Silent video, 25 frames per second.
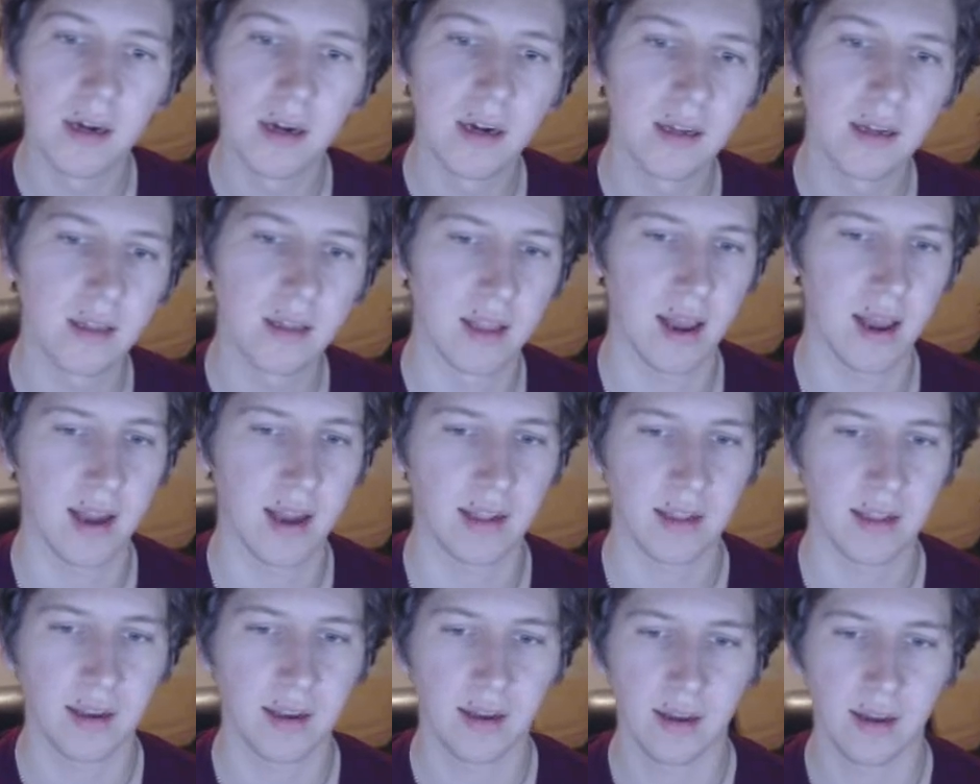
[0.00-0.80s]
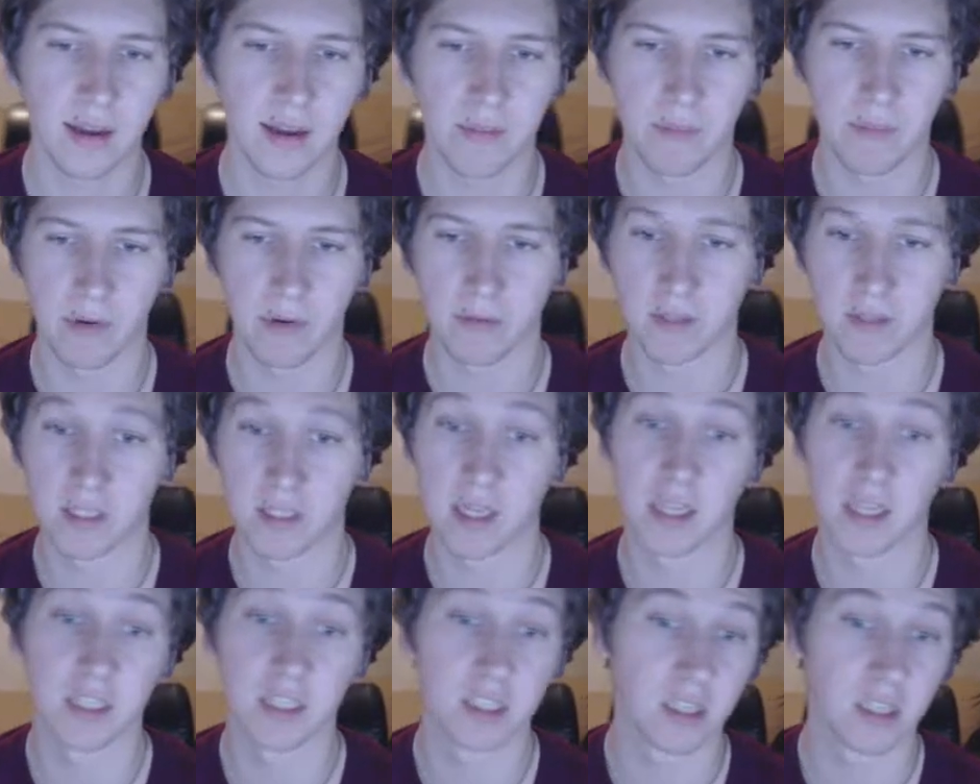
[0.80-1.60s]
Tactic
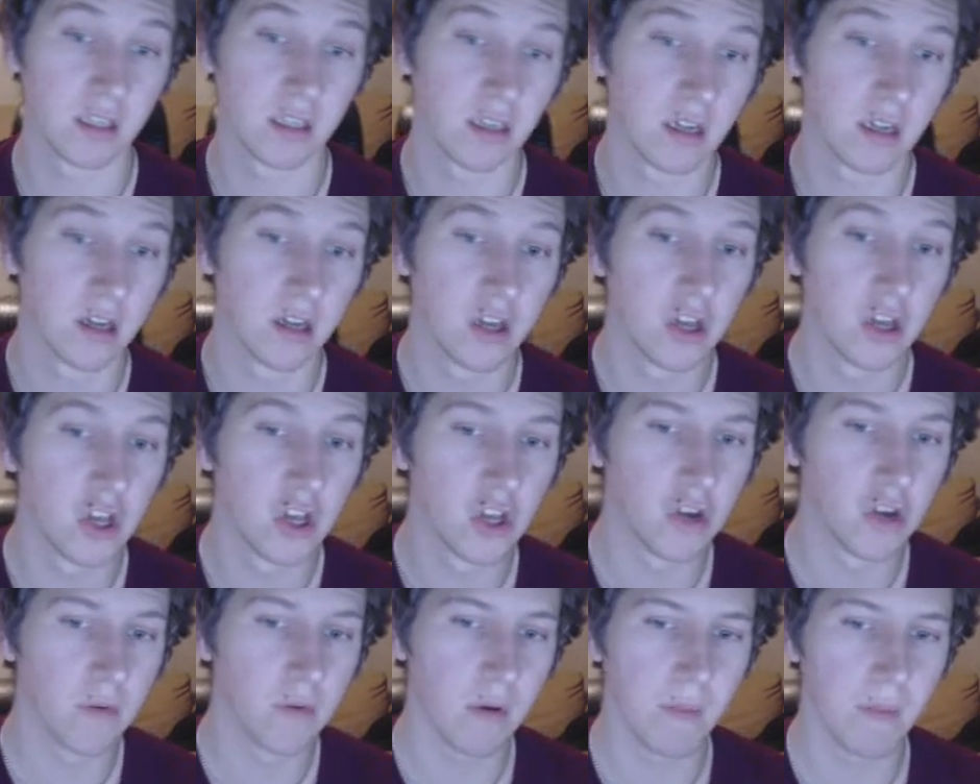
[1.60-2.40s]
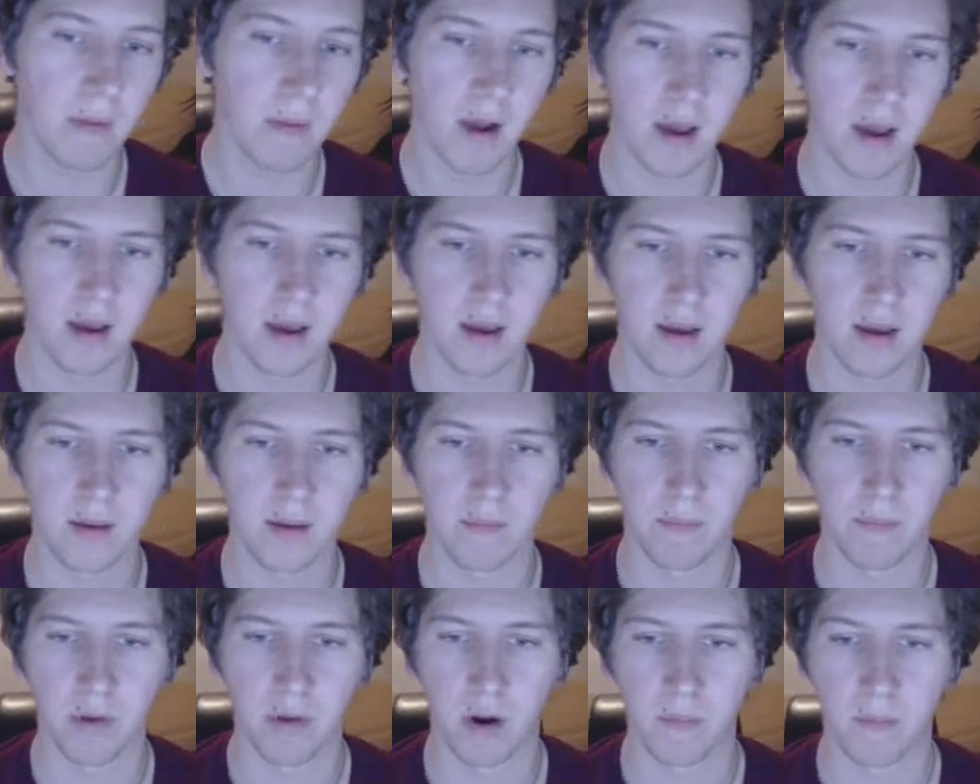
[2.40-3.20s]
Improvisation. You may play
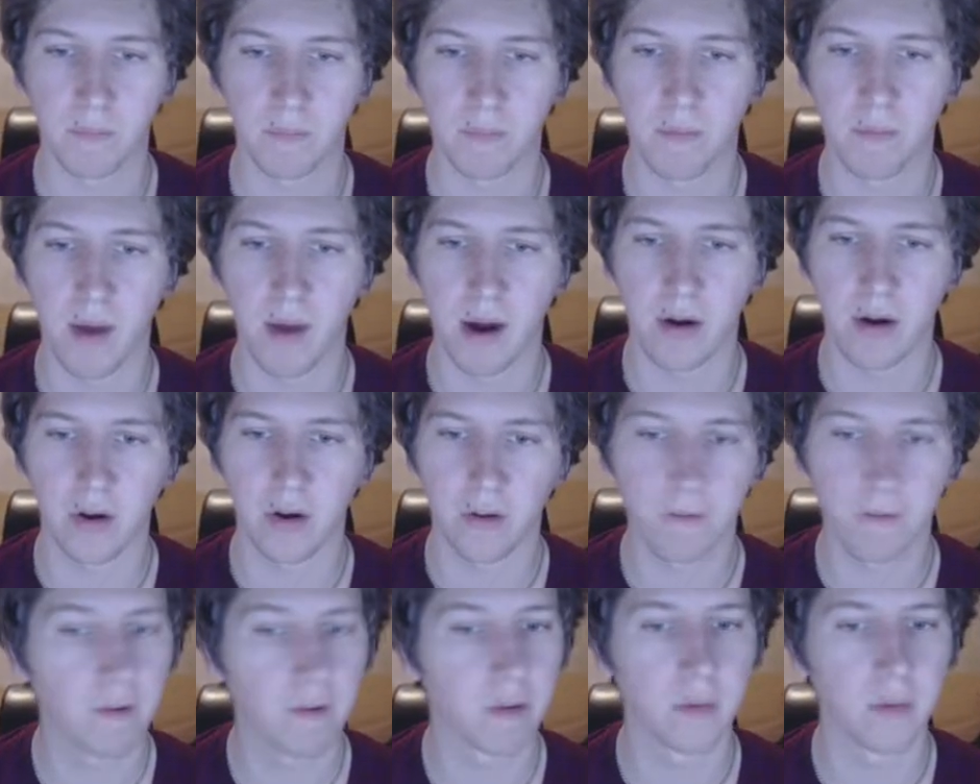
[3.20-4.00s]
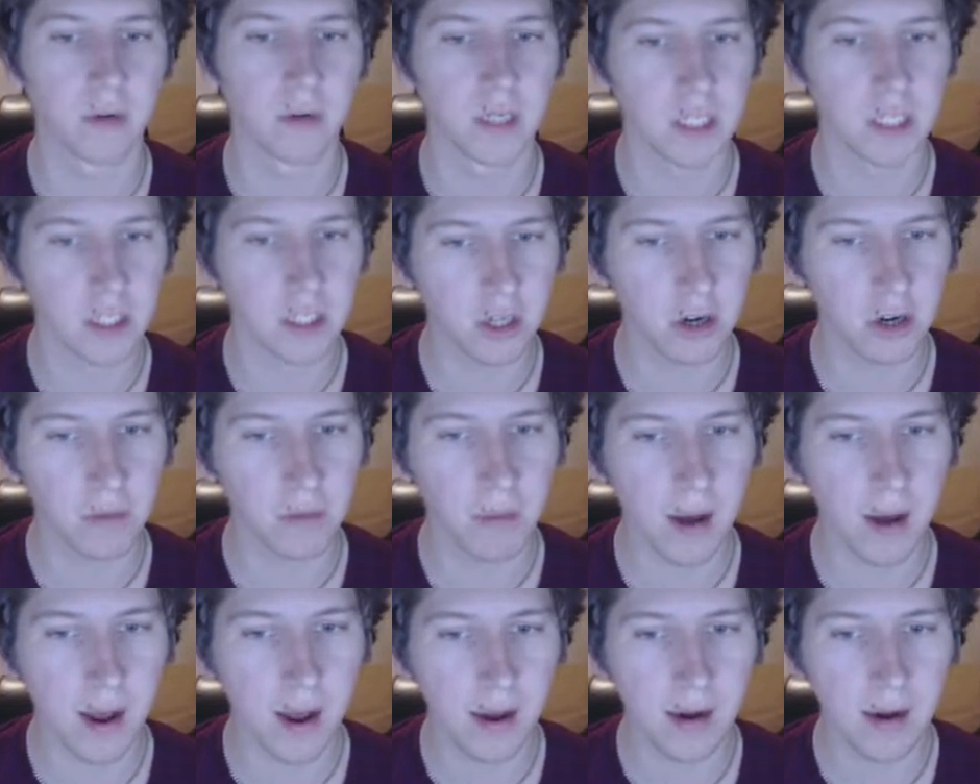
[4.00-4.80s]
Impromptu Barrier from your discard
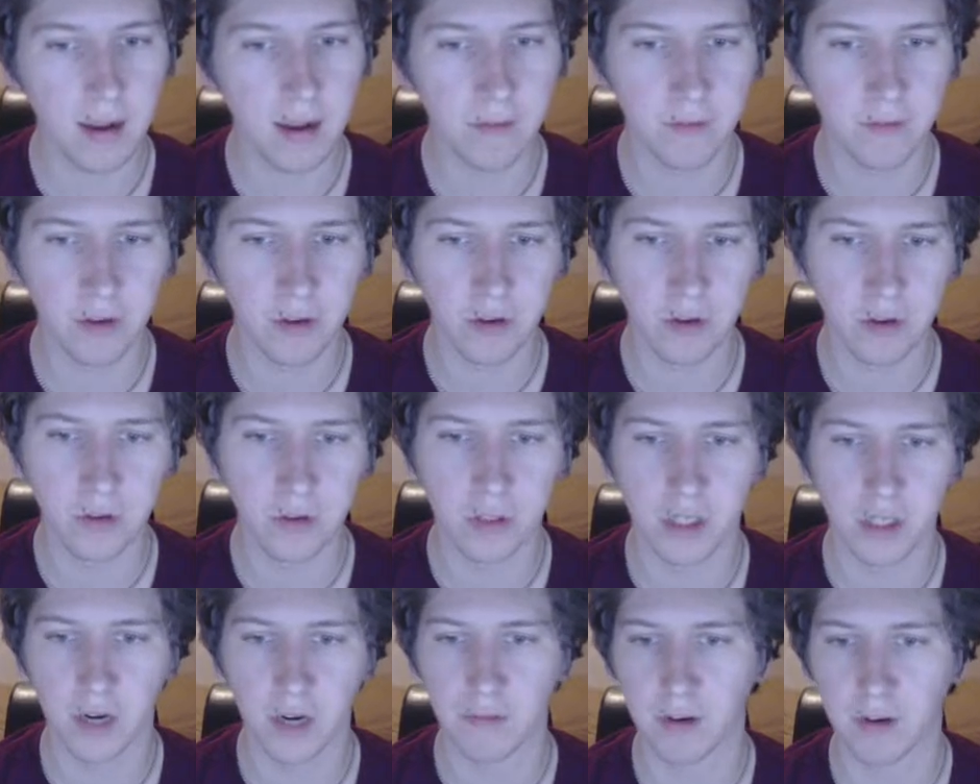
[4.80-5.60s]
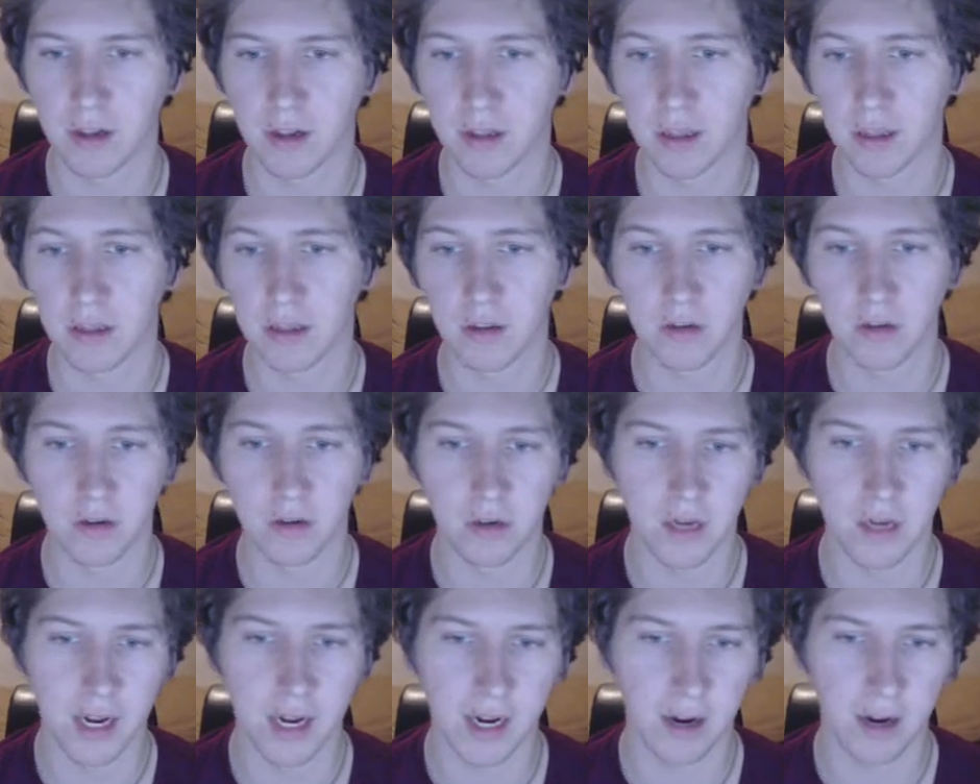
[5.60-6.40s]
pile. If you do, shuffle it into
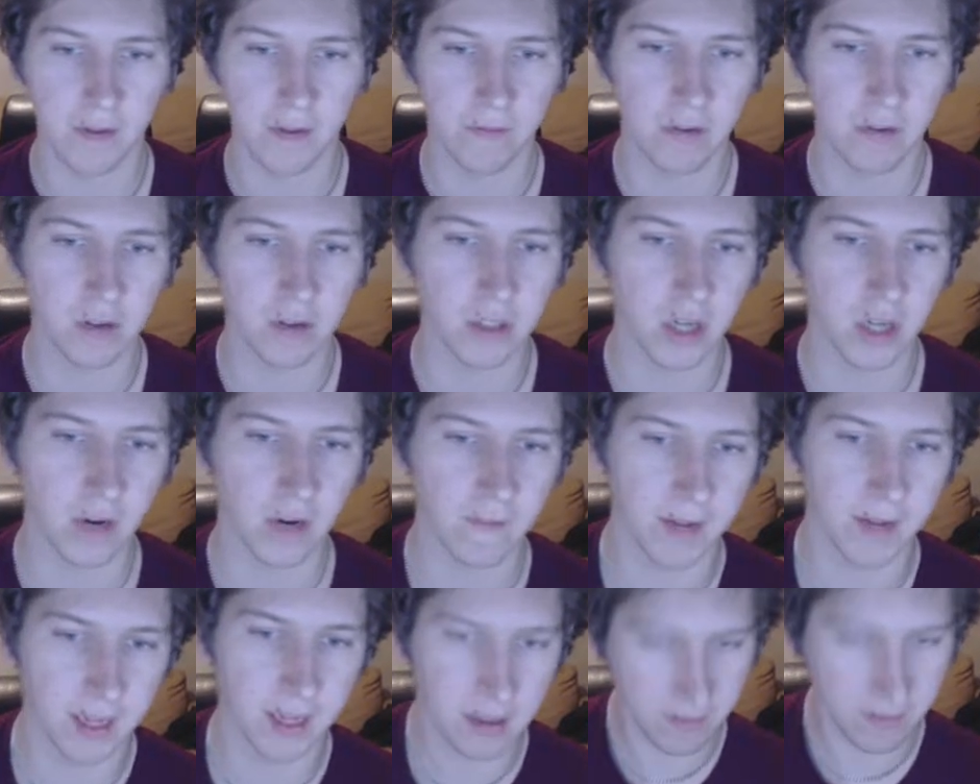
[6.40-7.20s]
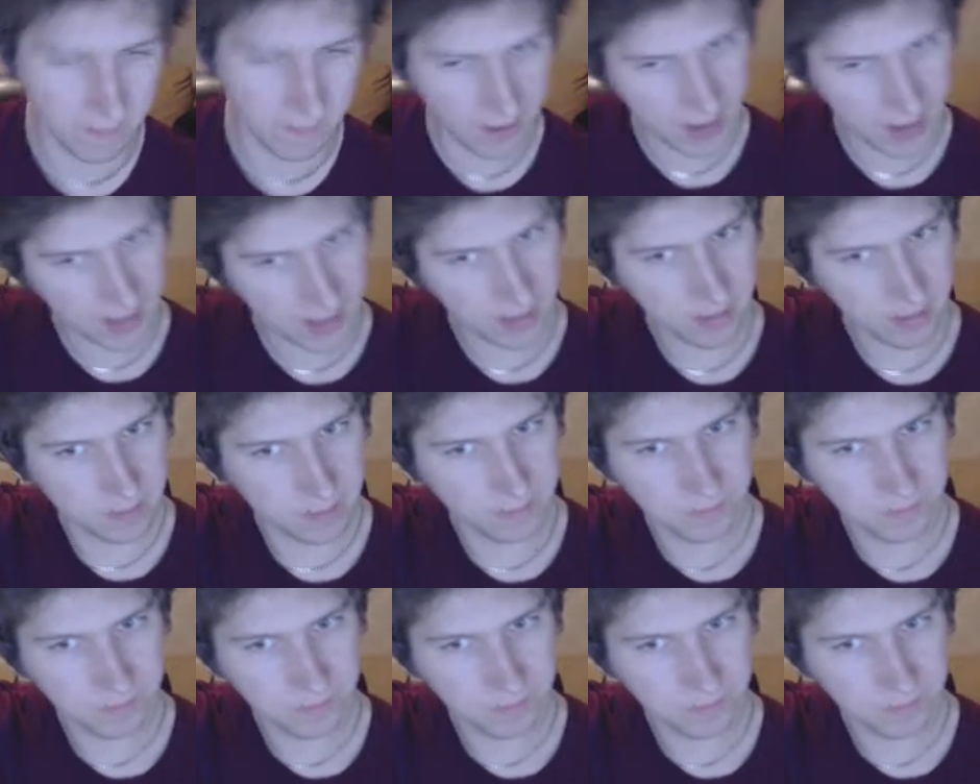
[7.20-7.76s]
your deck after resolving its effect.